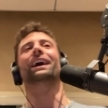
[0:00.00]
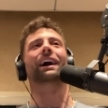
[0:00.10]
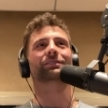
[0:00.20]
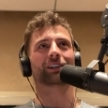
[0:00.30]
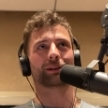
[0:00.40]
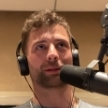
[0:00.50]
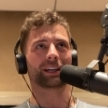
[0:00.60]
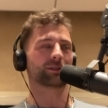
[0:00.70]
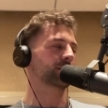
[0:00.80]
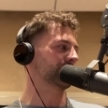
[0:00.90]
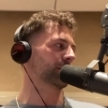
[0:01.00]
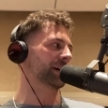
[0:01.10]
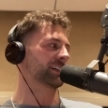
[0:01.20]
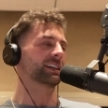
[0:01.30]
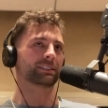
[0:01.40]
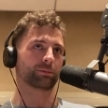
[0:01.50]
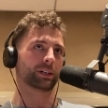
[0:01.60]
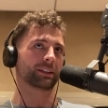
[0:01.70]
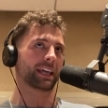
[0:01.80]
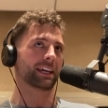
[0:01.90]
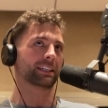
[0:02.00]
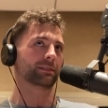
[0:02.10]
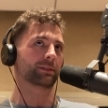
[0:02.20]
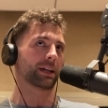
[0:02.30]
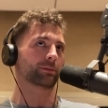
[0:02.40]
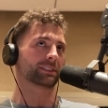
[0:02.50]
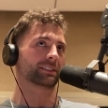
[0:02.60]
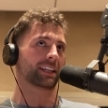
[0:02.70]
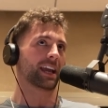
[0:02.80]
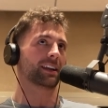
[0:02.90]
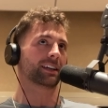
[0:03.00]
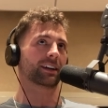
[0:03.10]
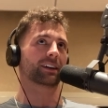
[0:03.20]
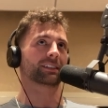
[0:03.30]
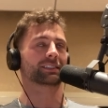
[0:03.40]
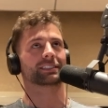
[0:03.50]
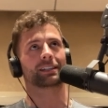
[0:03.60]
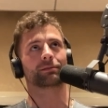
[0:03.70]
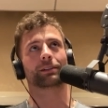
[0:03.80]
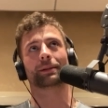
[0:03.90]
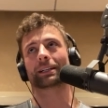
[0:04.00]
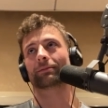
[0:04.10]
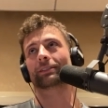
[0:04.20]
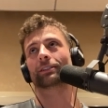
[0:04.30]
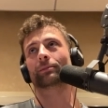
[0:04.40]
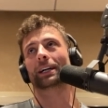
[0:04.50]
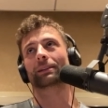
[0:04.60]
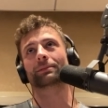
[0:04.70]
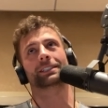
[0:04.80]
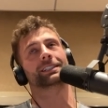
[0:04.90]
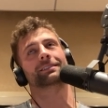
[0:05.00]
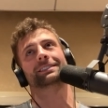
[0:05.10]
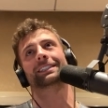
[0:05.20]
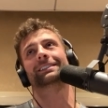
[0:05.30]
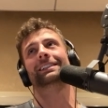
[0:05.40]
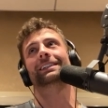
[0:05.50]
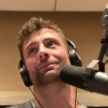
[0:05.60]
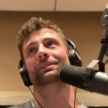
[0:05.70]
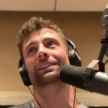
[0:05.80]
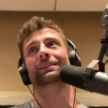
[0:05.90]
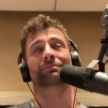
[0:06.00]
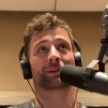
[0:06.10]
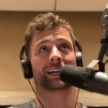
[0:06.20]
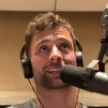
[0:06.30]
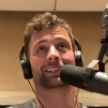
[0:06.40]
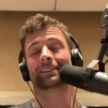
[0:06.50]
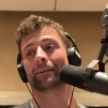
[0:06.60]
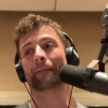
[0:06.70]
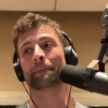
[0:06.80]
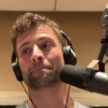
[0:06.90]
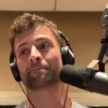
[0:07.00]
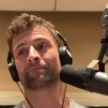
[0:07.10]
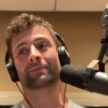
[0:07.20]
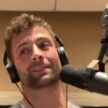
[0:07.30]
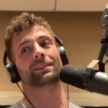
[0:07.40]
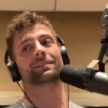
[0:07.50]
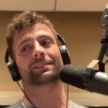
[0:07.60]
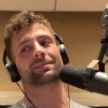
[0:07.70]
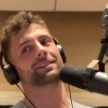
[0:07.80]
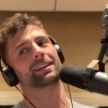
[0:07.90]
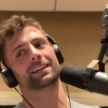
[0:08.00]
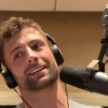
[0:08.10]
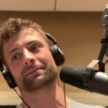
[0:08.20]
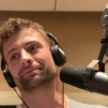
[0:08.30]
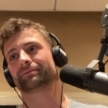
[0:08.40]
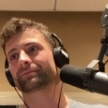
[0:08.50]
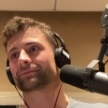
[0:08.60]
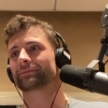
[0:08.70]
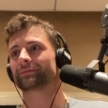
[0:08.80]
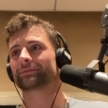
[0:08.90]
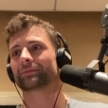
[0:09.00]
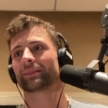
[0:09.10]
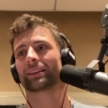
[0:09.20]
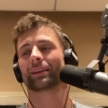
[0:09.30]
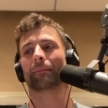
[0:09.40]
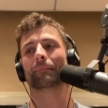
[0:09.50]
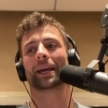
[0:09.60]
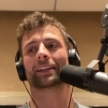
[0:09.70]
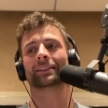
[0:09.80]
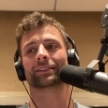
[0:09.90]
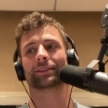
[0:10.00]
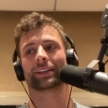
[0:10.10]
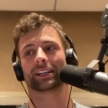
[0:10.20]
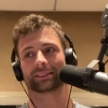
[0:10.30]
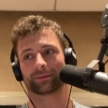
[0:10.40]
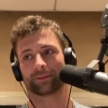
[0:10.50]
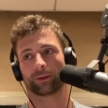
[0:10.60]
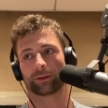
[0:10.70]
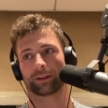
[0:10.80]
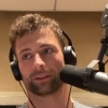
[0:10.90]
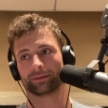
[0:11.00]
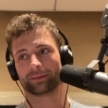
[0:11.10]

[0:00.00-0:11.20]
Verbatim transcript: I was trying to play it cool in front of my cousin with that he, that was dating her because I didn't want to make him feel bad, but I was like, "Damn, dog, Maiden, you you can't." Maiden 2004.